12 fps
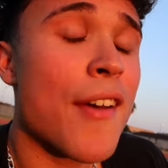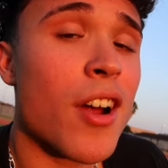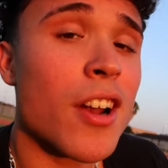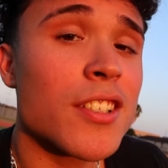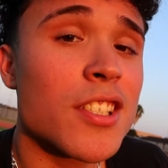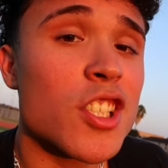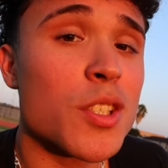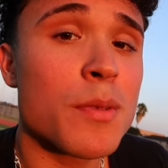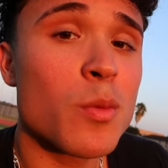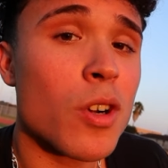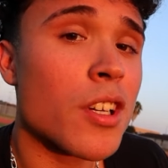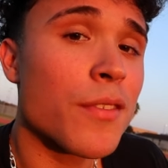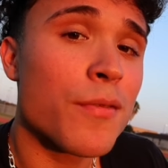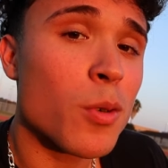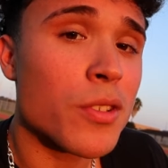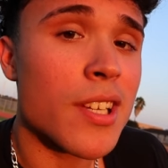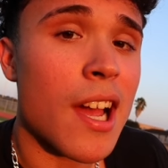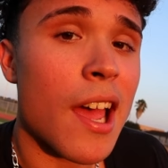I've honestly just been working
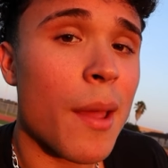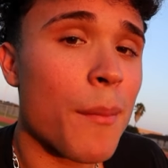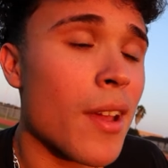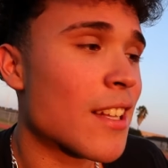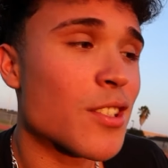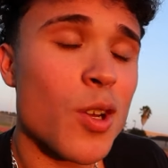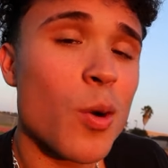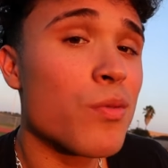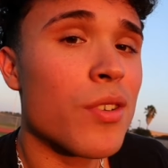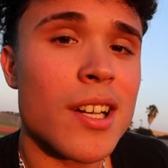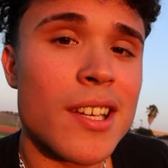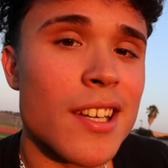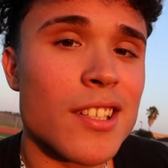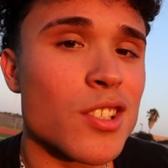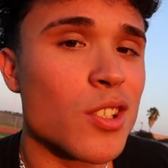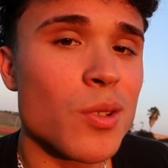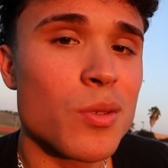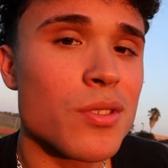full time. That's no fucking
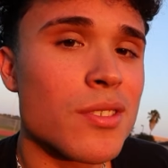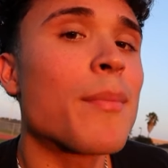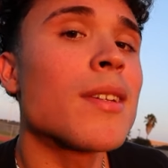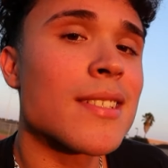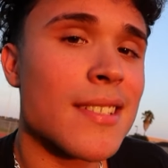excuse. I've been